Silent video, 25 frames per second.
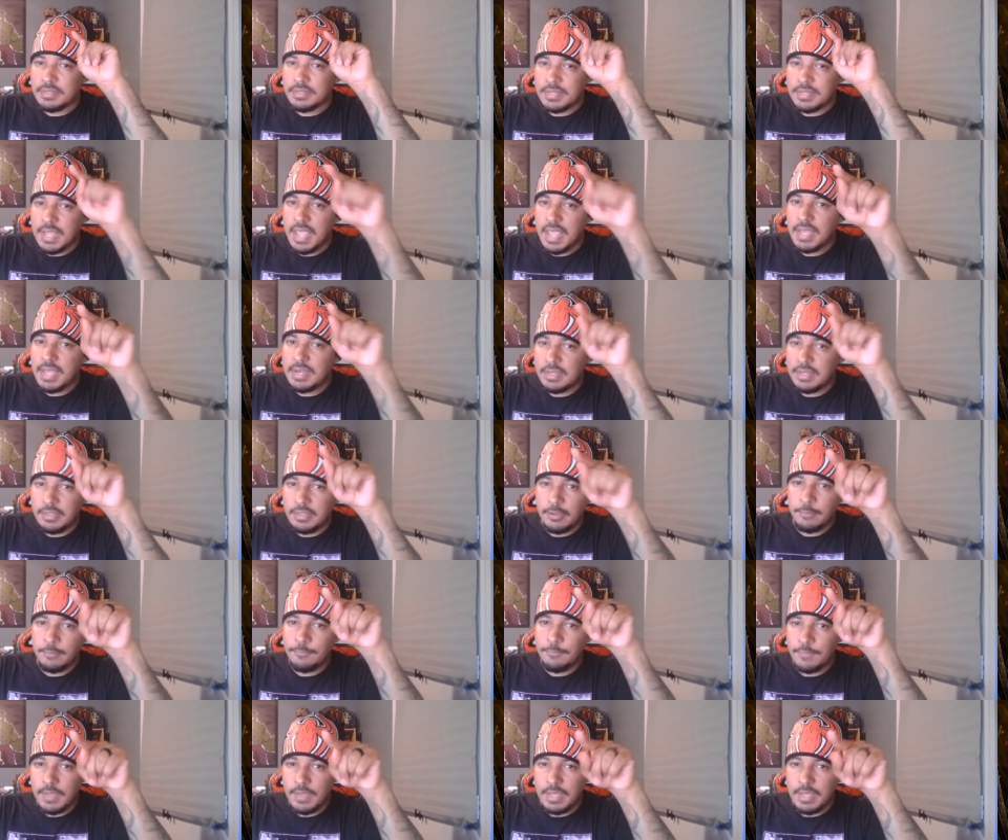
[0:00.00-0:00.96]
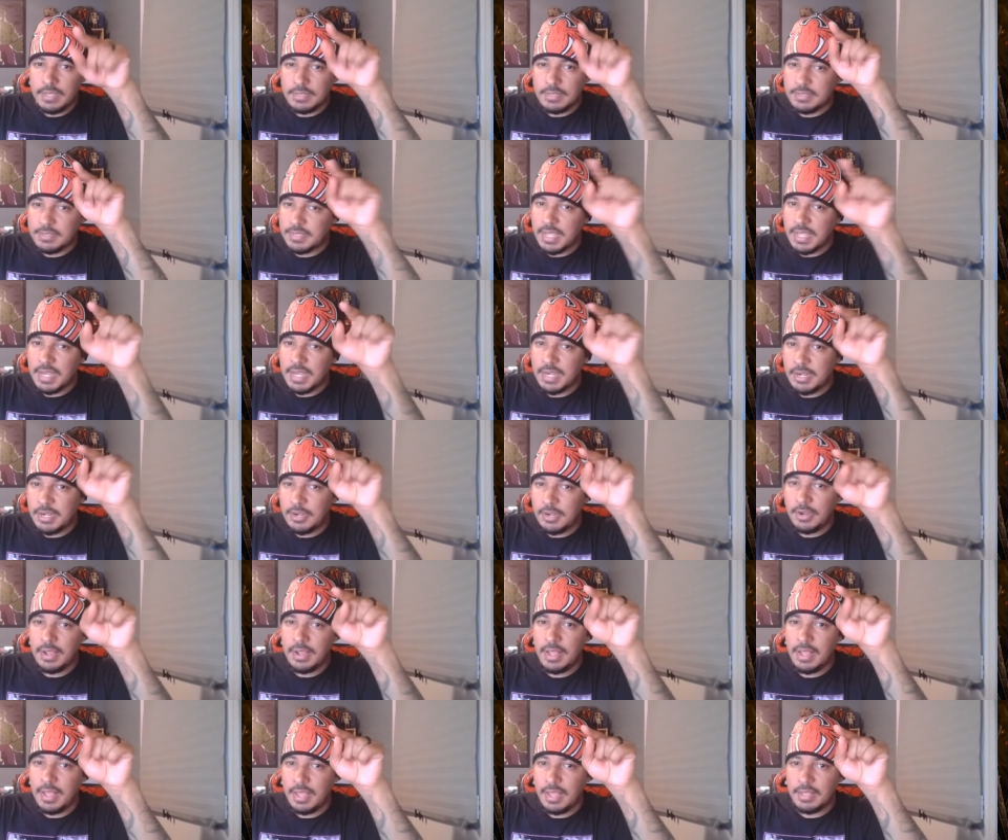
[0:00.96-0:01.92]
dead in their face, dead in
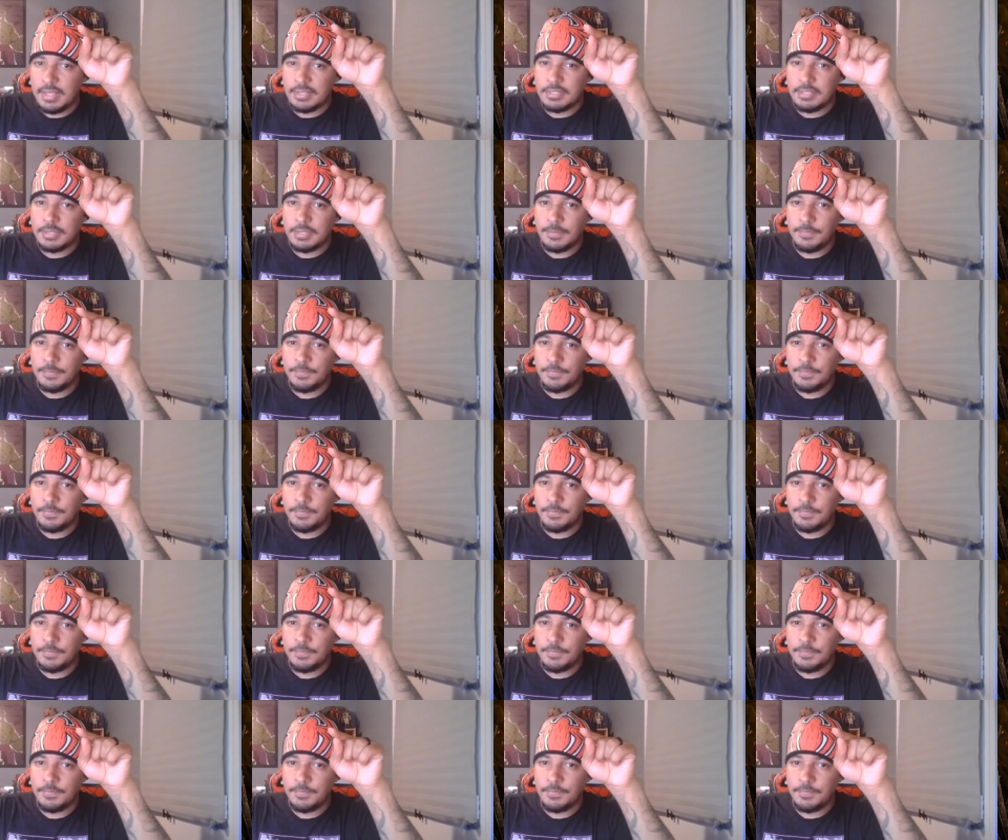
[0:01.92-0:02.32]
their eyes.